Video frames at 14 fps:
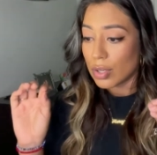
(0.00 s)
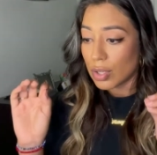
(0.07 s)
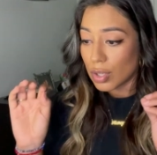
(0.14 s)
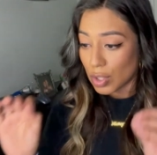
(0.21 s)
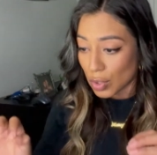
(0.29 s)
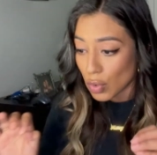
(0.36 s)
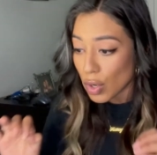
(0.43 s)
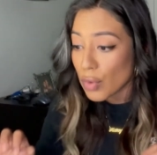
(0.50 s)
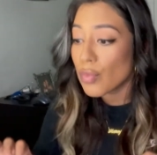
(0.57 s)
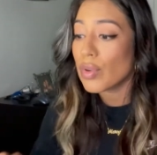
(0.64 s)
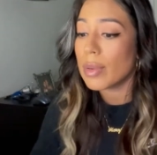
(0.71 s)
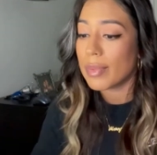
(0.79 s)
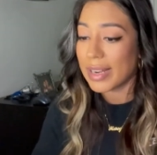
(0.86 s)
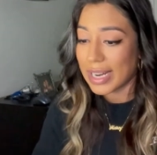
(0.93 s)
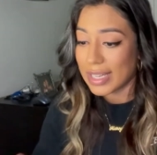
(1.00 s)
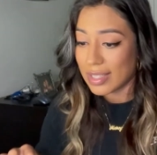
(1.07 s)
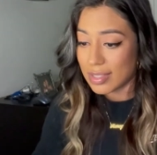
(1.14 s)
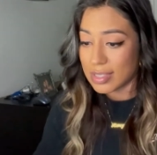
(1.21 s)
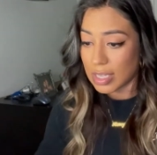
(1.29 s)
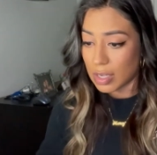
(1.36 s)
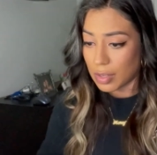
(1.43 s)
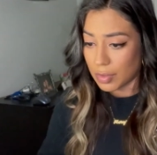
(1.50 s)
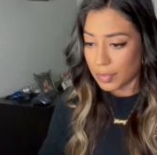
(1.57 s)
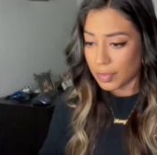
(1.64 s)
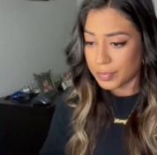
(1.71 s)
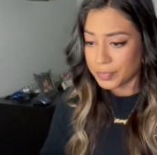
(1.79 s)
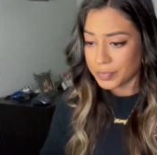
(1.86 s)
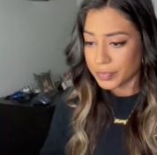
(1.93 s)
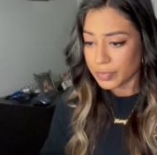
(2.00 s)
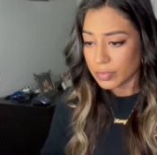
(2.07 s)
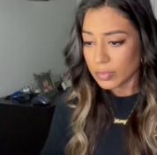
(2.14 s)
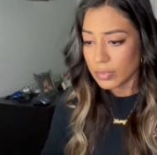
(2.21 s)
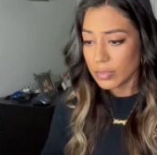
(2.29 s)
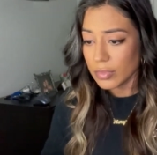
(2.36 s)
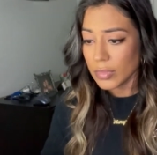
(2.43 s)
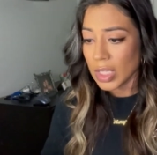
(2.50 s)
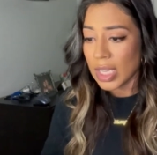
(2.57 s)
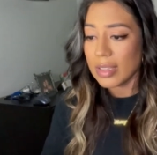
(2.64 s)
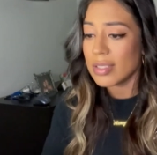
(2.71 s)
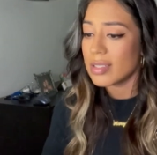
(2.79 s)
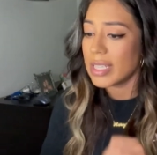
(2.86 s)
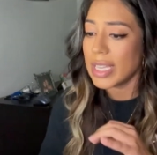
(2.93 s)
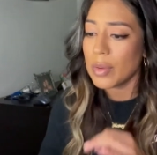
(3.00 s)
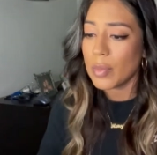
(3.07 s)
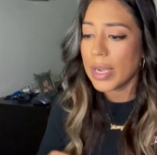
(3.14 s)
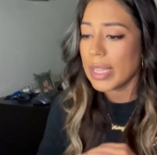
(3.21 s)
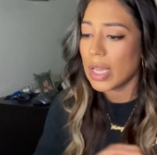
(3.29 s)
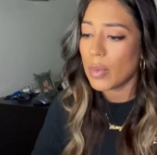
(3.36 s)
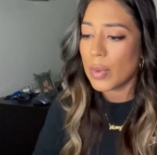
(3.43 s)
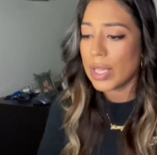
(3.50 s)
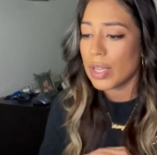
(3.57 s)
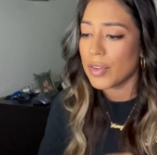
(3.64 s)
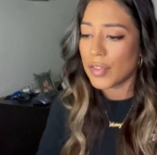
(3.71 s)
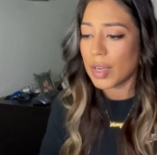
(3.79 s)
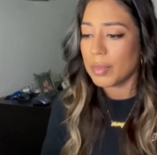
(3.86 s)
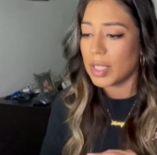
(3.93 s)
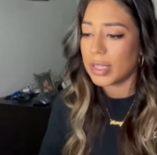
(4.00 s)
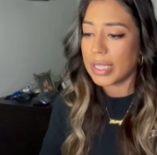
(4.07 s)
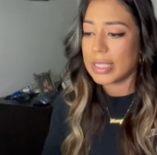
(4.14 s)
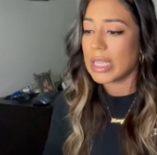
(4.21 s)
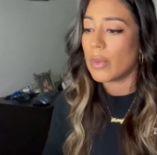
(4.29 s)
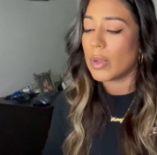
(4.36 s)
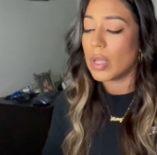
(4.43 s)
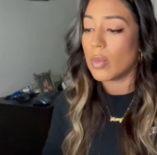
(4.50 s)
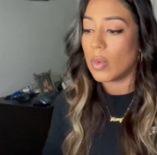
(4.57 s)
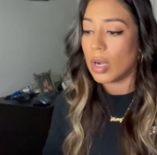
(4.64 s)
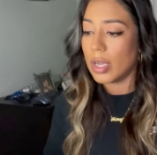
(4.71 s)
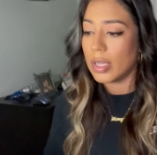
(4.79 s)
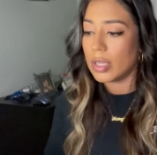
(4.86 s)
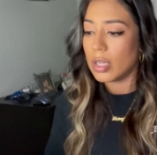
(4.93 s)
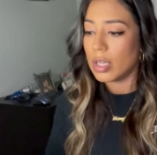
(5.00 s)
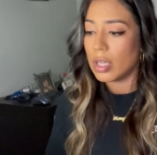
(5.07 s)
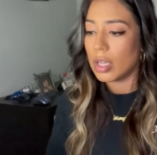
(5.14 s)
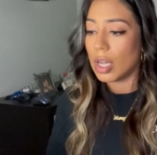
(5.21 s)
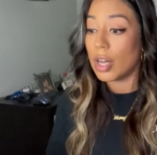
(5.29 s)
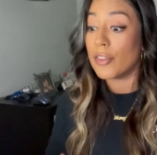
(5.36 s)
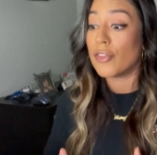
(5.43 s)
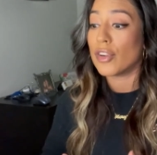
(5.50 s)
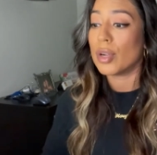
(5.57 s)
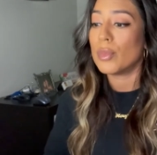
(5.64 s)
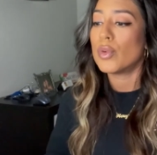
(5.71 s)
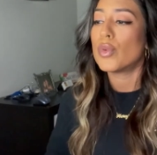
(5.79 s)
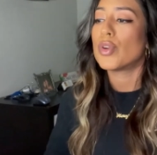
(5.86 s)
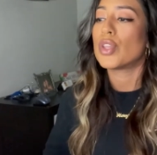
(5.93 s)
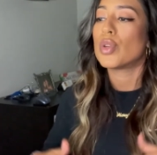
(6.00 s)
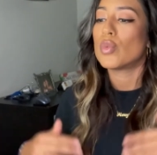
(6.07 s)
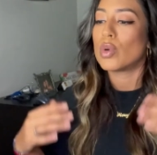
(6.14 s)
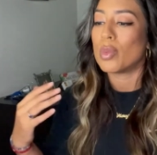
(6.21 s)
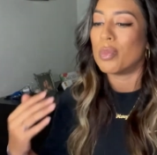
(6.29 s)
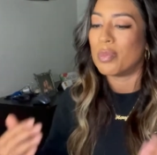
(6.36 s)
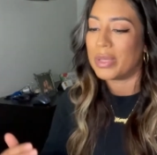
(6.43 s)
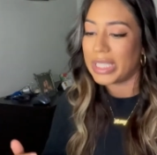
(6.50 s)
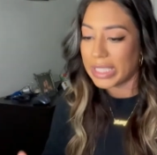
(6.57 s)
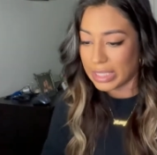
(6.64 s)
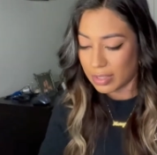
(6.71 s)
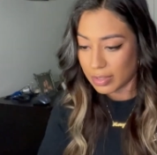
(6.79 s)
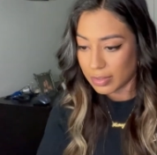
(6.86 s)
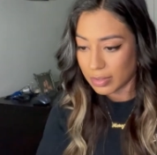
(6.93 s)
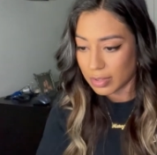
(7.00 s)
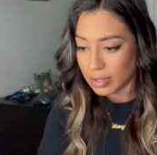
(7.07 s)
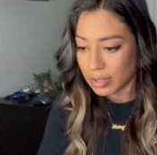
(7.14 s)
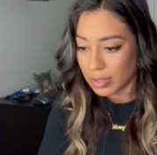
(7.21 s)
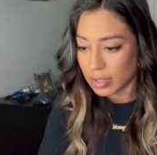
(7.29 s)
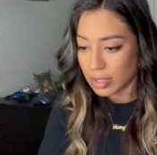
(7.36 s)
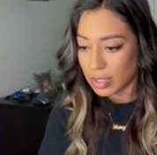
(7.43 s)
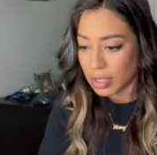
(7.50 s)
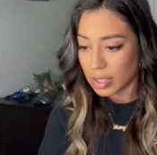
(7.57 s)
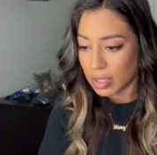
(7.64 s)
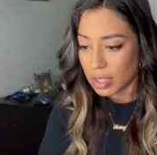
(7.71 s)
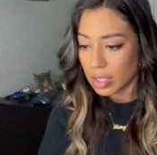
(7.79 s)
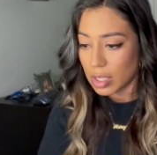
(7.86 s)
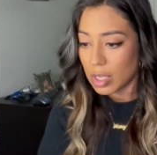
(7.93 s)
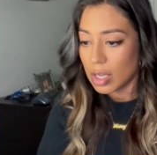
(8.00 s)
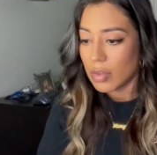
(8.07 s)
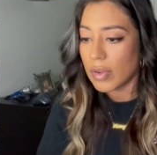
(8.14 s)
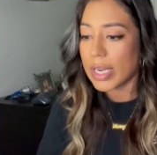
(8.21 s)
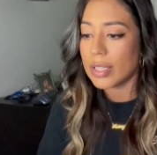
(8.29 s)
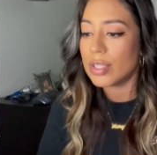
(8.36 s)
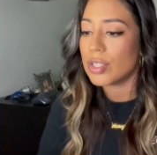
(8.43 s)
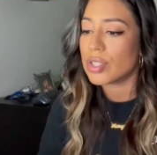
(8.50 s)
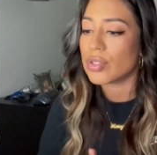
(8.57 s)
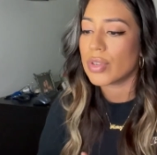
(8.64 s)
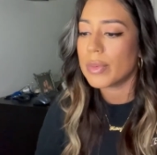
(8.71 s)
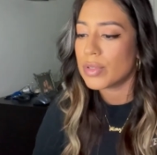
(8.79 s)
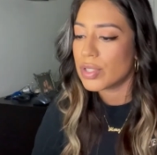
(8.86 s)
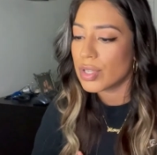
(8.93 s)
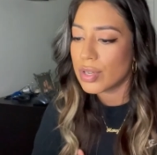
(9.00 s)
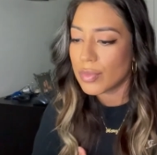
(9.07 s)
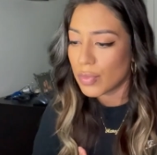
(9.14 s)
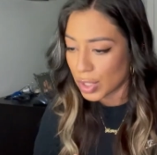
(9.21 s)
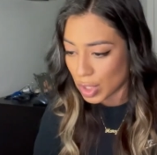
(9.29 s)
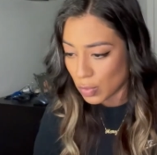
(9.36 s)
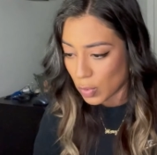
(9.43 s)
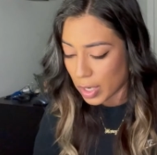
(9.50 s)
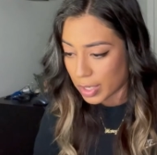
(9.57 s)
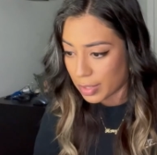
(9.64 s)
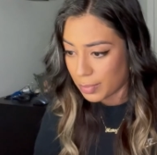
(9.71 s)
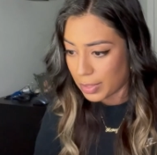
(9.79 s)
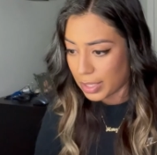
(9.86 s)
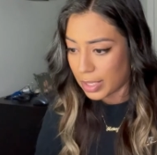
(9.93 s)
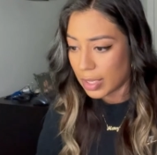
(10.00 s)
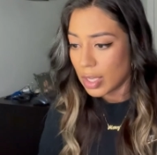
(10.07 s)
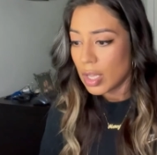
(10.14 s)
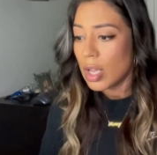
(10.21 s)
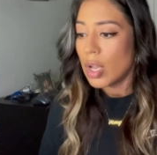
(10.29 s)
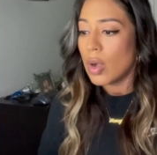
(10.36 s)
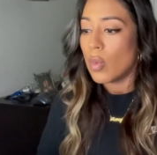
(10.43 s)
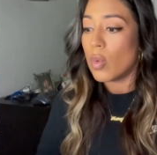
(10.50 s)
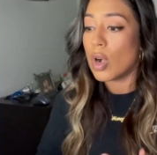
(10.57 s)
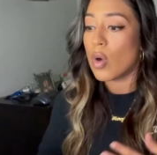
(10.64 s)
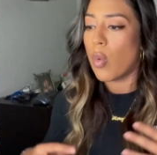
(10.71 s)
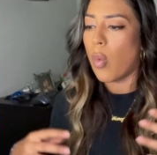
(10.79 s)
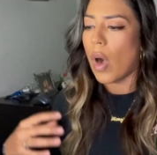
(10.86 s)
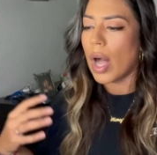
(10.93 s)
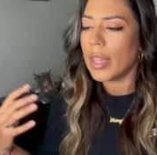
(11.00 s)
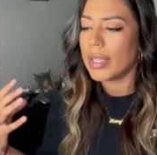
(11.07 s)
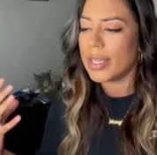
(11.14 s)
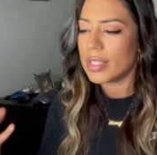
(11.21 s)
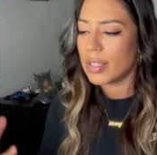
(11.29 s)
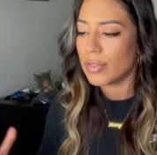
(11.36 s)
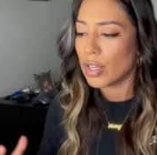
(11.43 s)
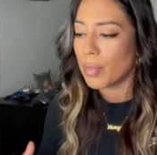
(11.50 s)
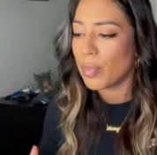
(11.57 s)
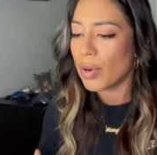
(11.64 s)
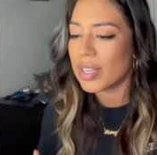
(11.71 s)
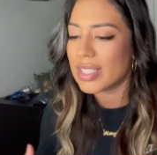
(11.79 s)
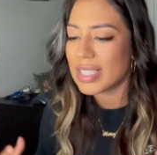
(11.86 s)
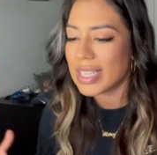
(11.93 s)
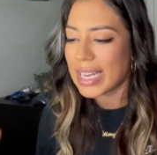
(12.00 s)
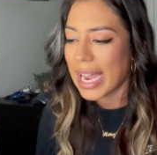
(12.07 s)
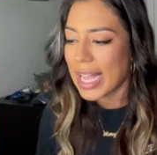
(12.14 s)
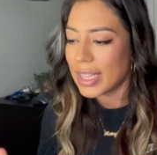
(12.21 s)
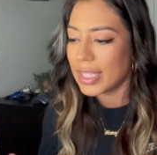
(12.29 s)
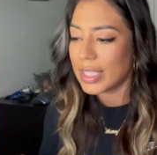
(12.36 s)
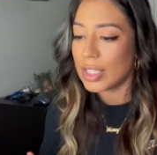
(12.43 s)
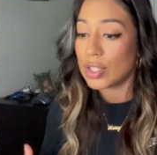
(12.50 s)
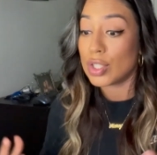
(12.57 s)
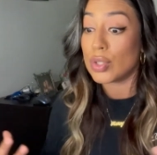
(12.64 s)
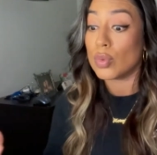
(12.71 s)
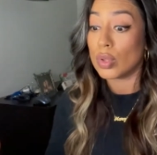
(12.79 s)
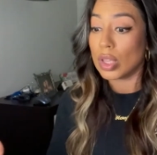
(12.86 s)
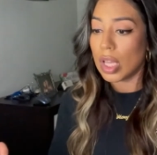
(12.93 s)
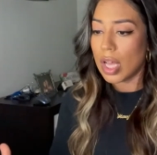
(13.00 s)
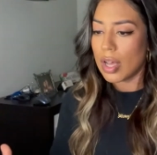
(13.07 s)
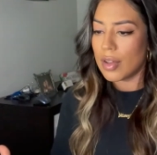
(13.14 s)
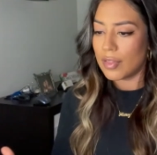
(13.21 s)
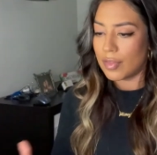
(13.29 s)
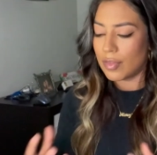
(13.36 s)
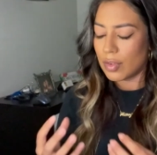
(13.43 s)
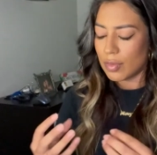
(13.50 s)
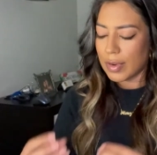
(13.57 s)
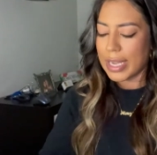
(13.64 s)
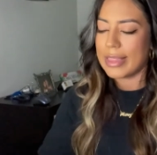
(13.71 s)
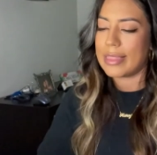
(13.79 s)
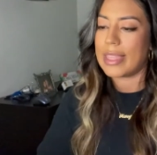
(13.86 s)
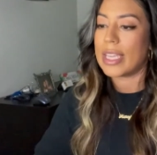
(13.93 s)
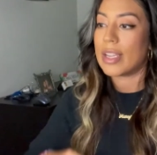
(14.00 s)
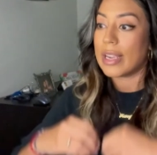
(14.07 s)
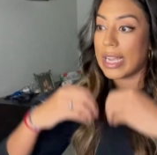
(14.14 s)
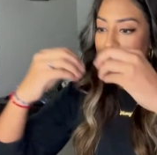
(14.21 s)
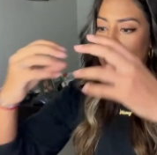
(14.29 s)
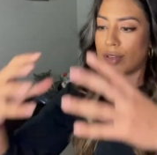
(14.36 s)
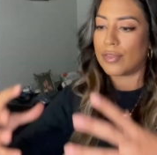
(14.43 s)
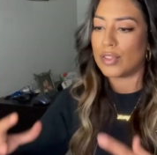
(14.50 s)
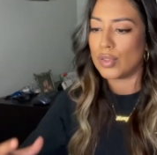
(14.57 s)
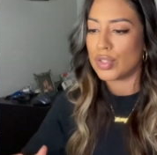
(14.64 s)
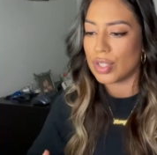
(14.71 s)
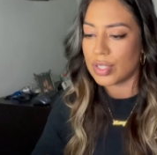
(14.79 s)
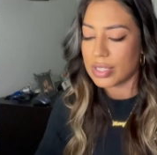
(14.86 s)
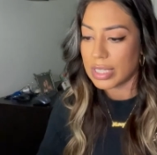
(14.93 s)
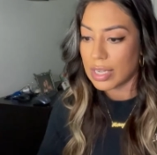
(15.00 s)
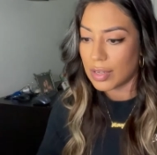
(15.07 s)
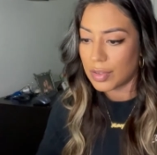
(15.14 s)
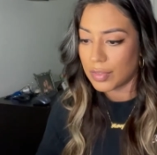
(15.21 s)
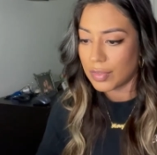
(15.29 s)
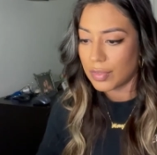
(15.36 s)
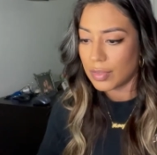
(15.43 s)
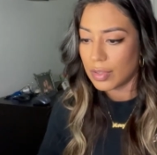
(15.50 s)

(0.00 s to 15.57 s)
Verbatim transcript: Your rebranded self. And the same way that we affirm the things that we want, affirm who you will be. Write a description of what you want to be. What qualities of your personality do you love right there as your future self?